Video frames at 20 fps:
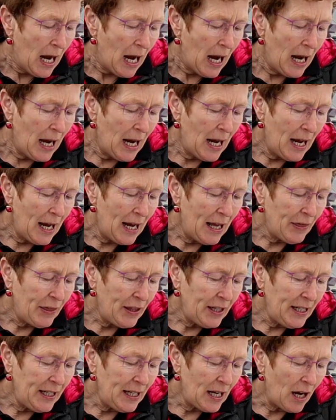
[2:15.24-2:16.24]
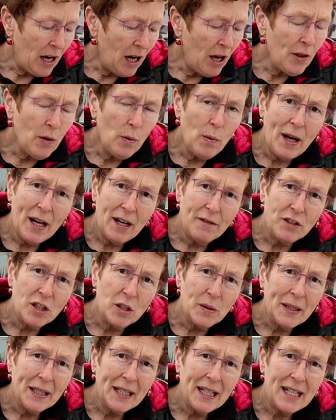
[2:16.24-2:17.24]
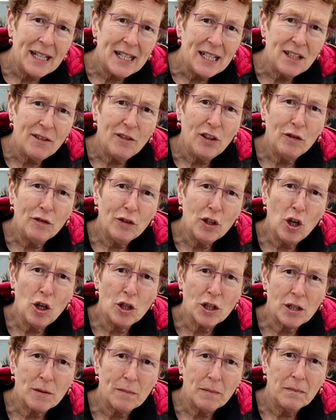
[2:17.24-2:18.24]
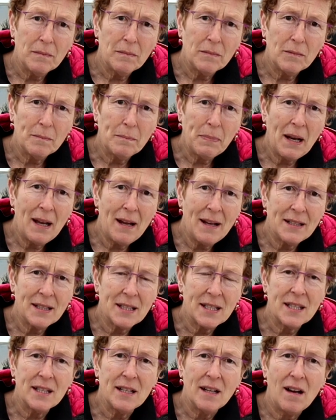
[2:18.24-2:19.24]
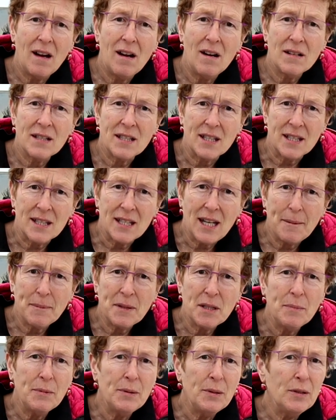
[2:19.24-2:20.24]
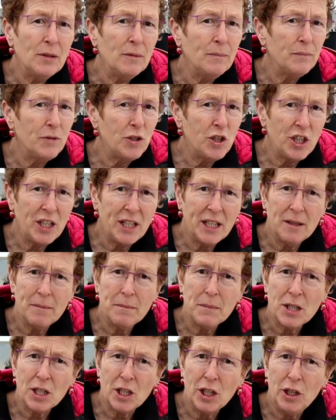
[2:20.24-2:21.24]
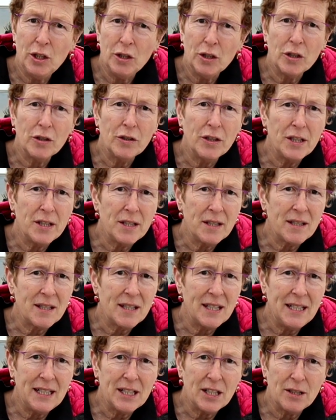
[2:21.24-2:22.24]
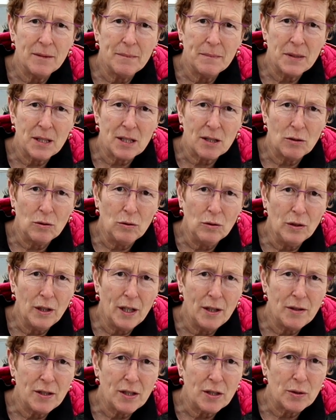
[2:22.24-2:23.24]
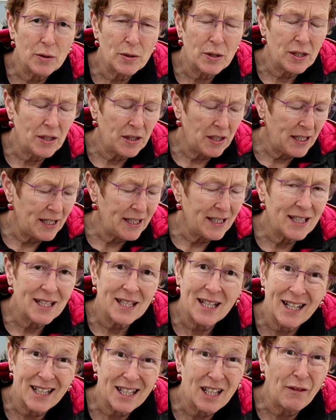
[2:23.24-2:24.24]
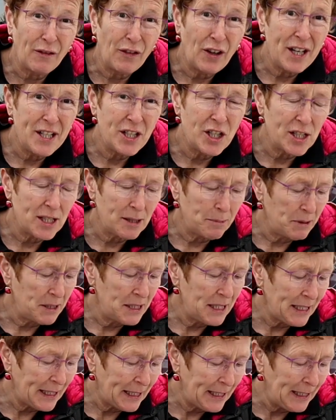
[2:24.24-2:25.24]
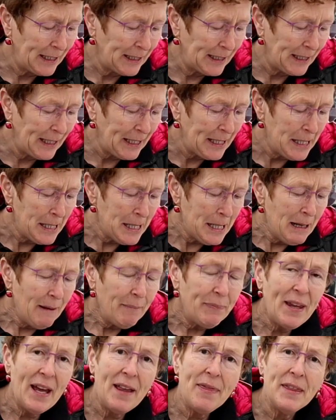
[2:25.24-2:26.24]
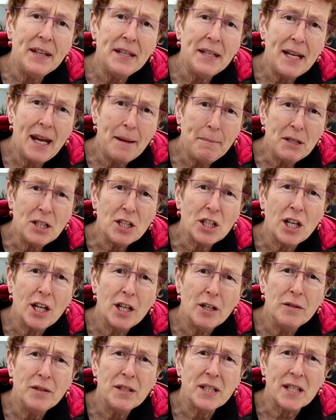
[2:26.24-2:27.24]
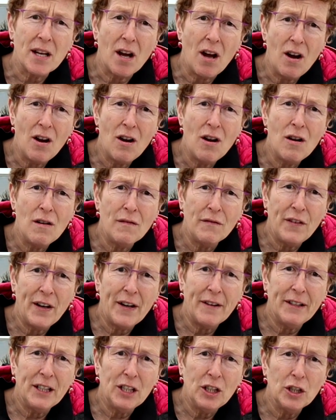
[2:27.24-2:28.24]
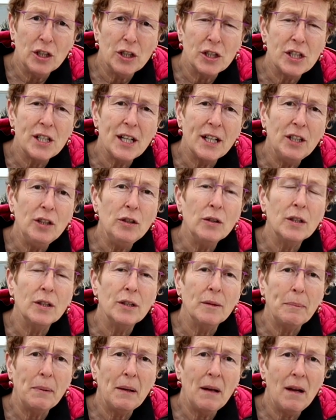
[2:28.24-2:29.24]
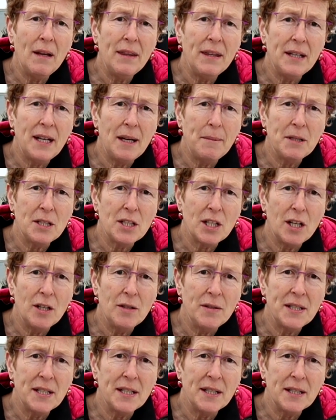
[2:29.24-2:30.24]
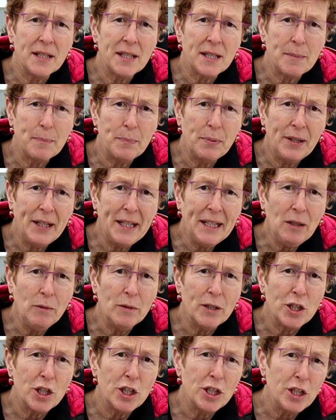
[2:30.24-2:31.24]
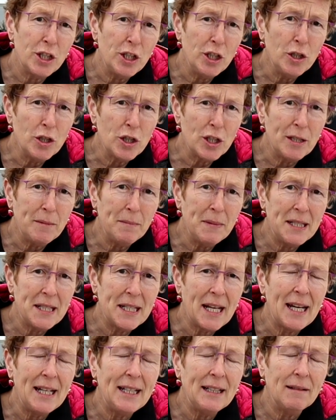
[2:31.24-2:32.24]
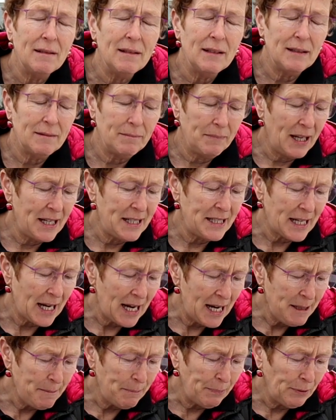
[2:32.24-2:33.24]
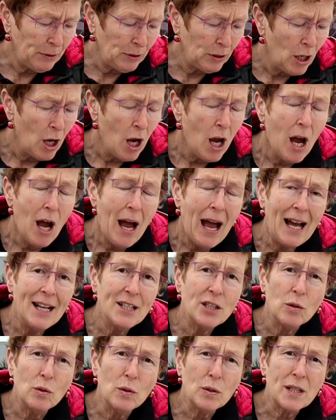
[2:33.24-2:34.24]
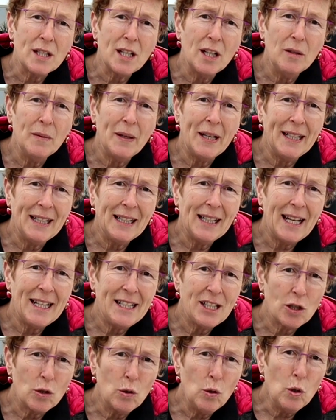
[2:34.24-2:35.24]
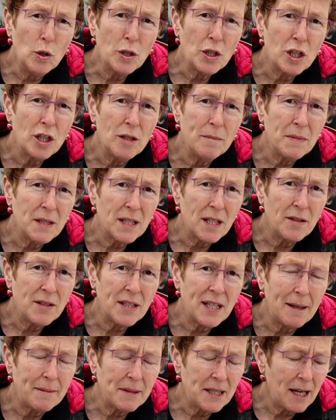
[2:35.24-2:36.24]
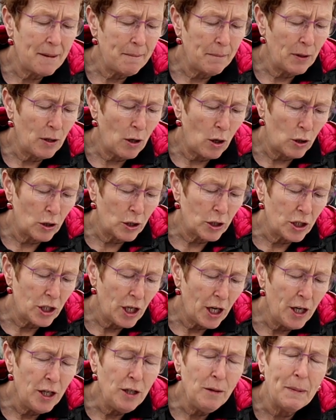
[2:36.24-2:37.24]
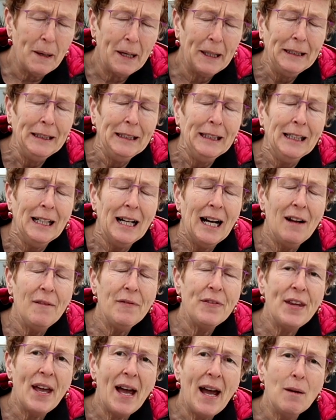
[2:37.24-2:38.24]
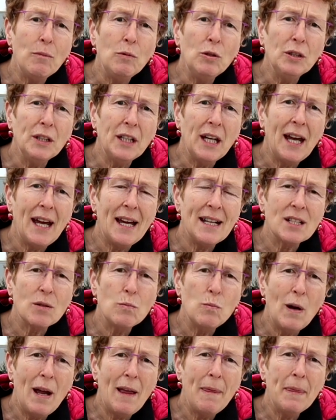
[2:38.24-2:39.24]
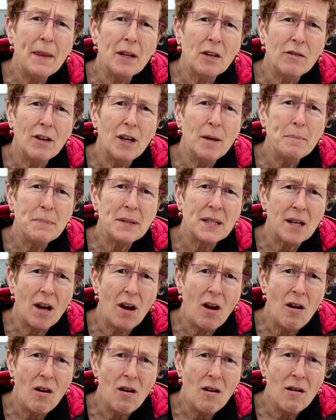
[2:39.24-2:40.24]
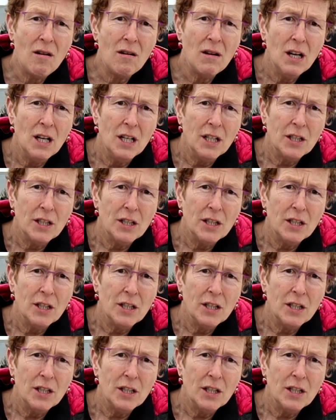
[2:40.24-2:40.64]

The other way of doing it is if you've got plants that are susceptible, geums, heucheras, sedums, all those sorts of things, saxifrages particularly, then the nematodes are very good. Now you can apply the nematodes in the spring, which is usually late April, and also in late autumn, so September, October, and that will get when the grubs are